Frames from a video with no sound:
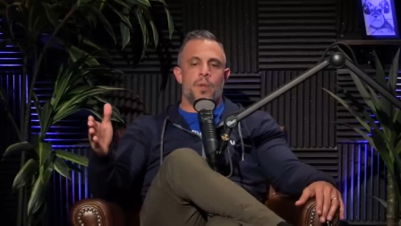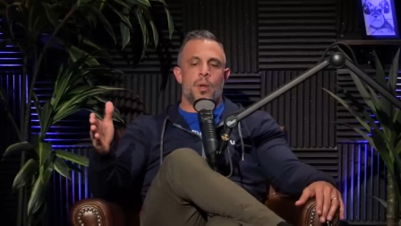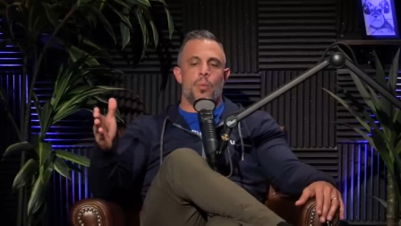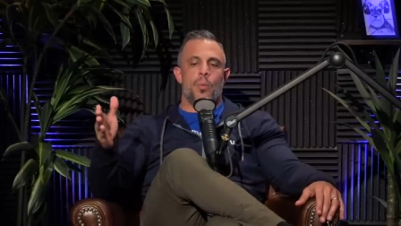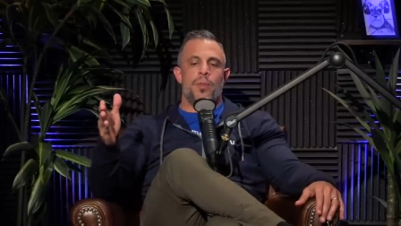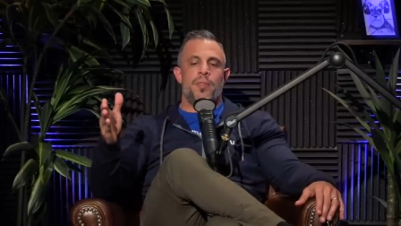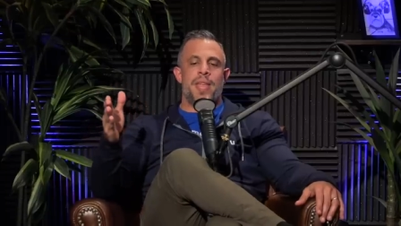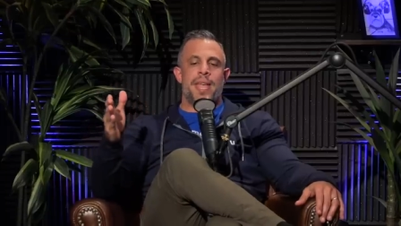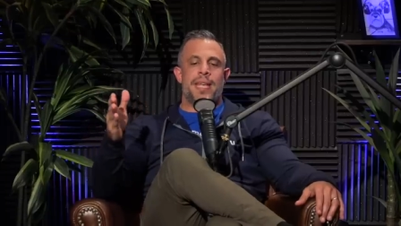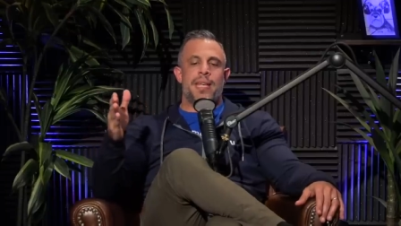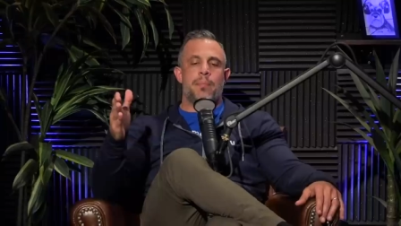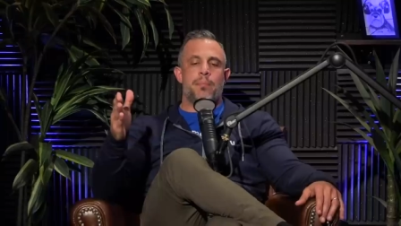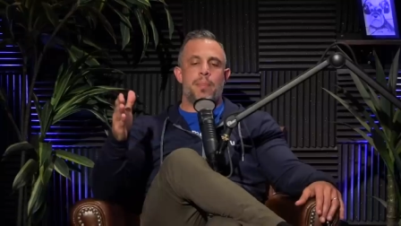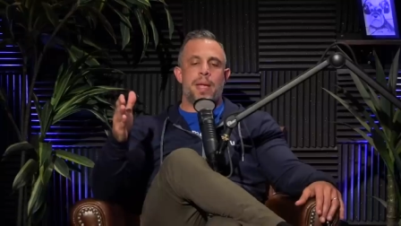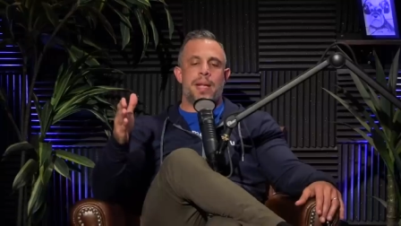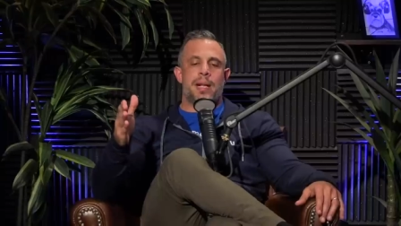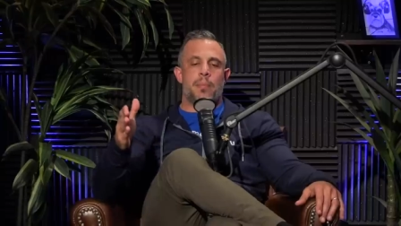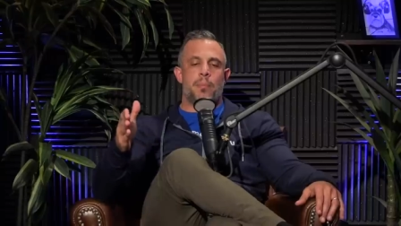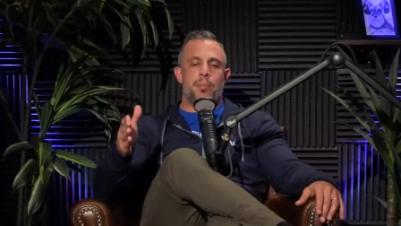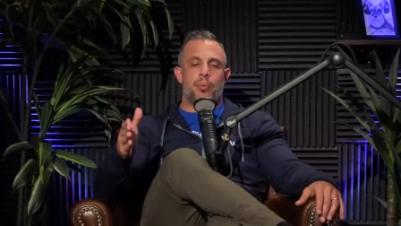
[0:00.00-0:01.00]
when they can
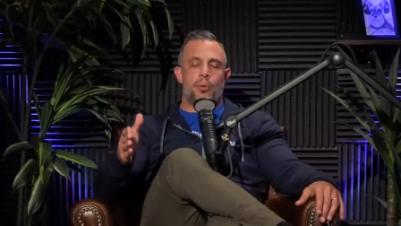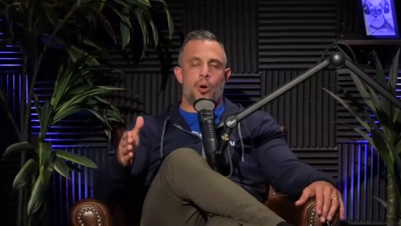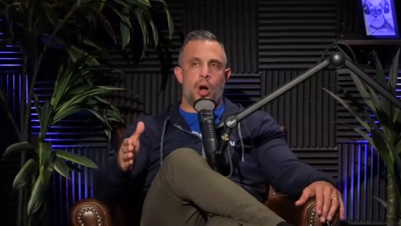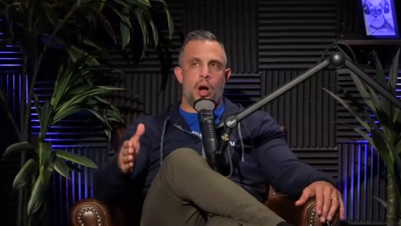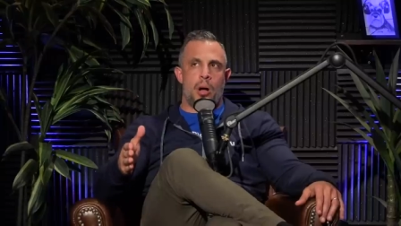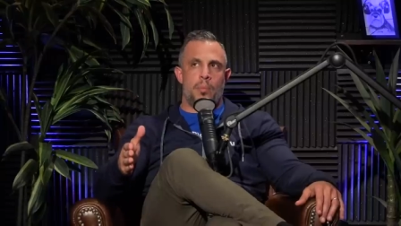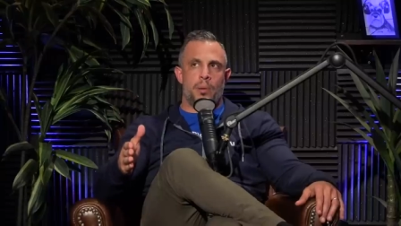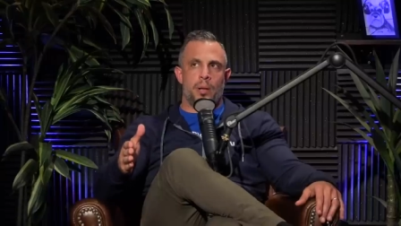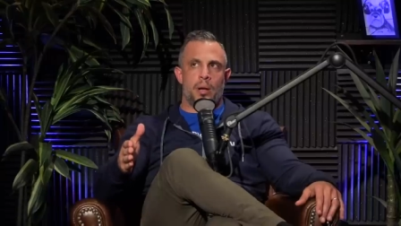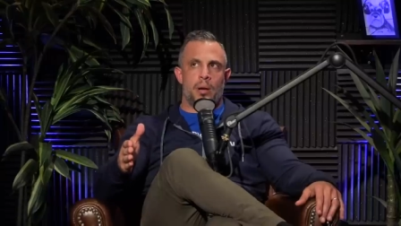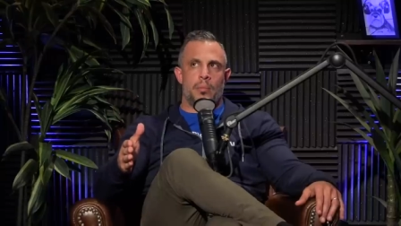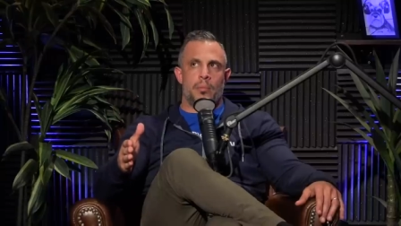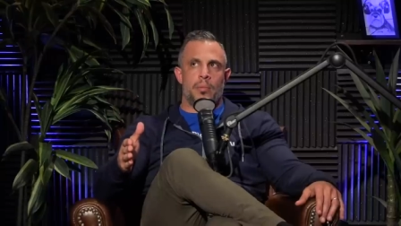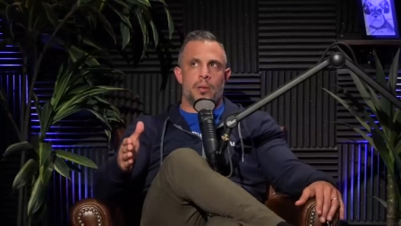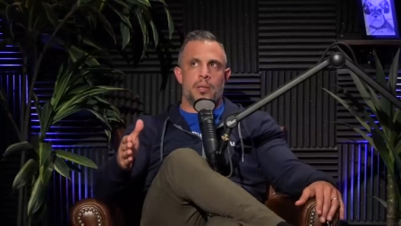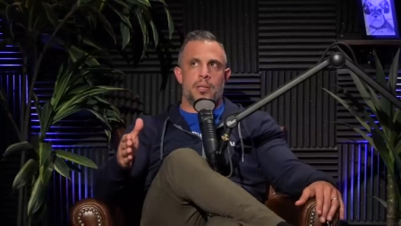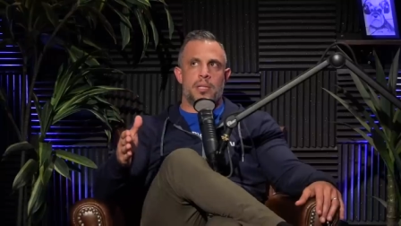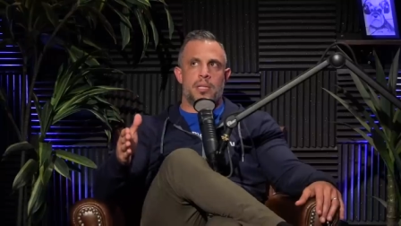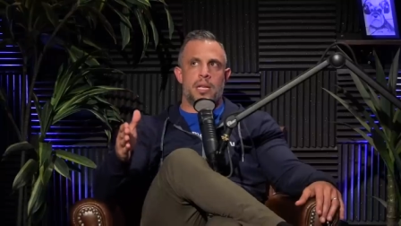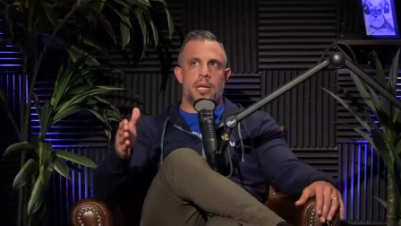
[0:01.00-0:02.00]
make a problem
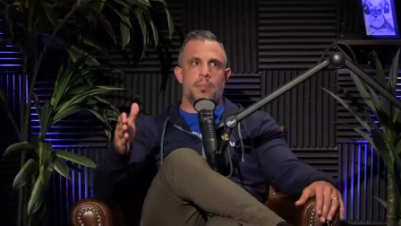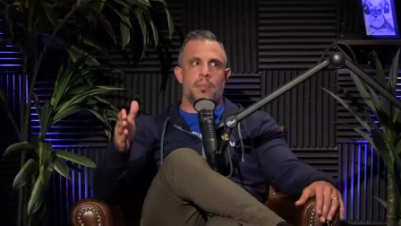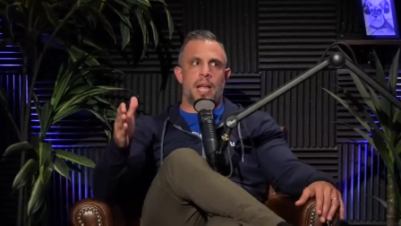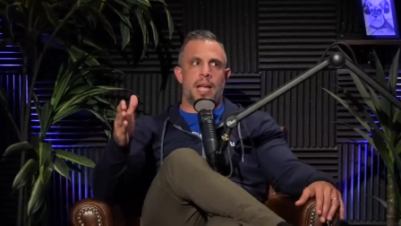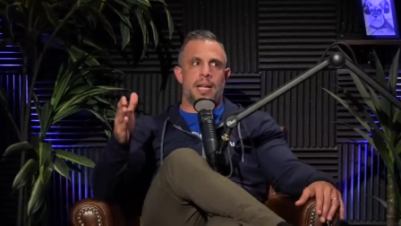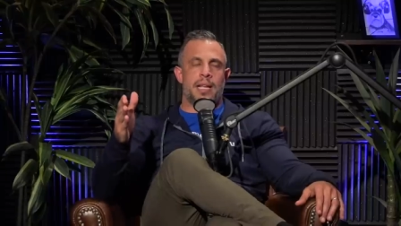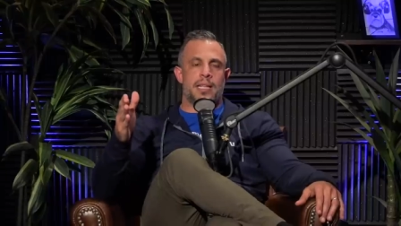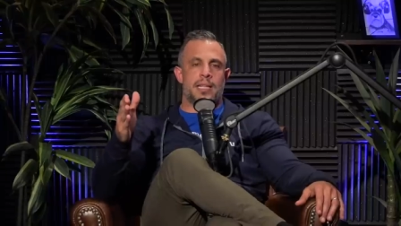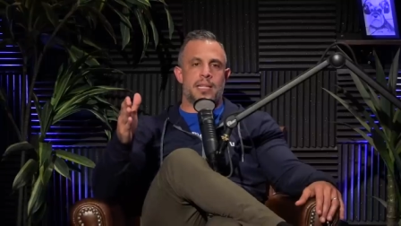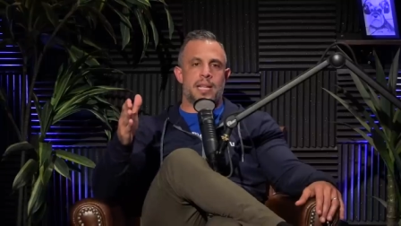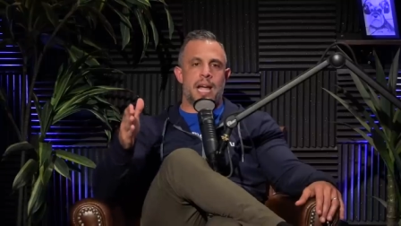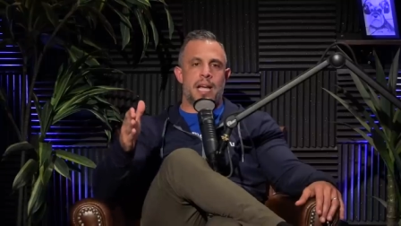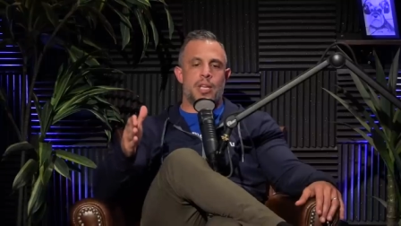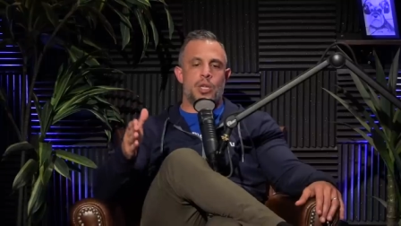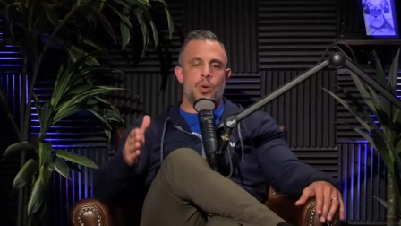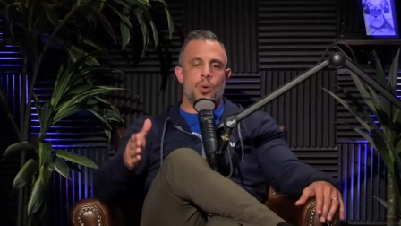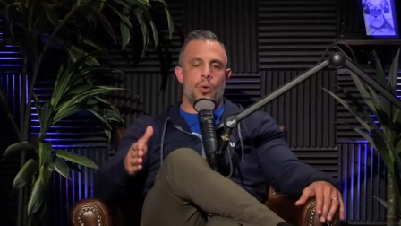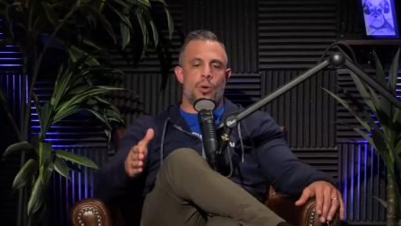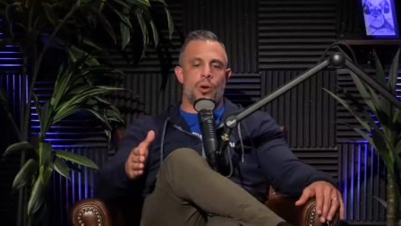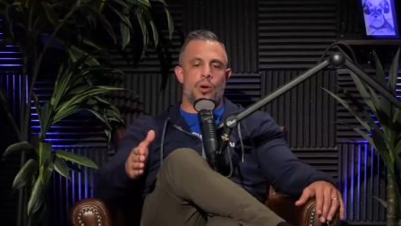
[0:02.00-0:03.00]
seem like it's not
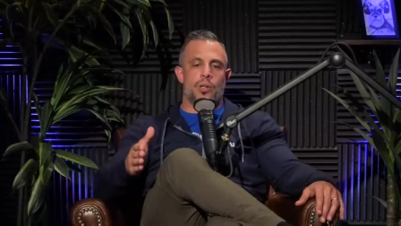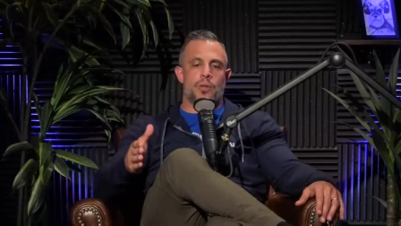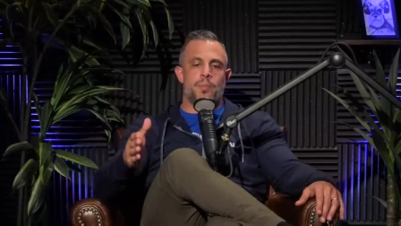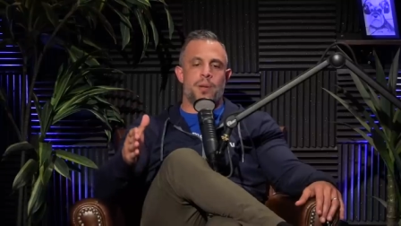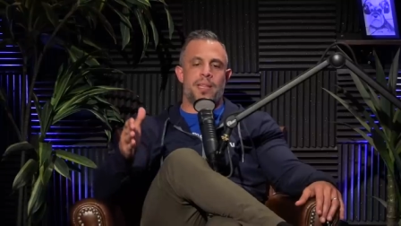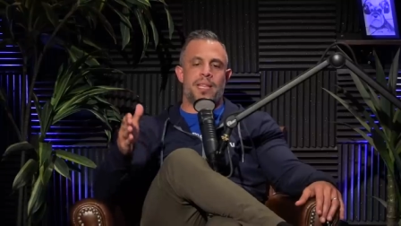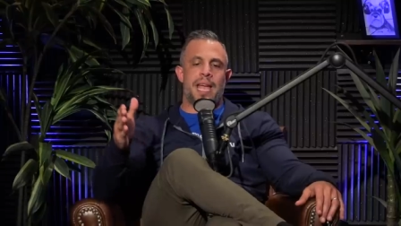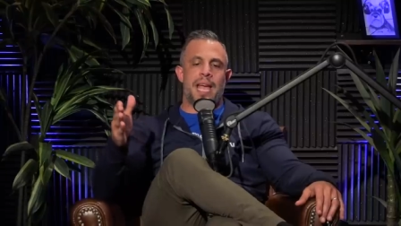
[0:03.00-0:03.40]
yours, but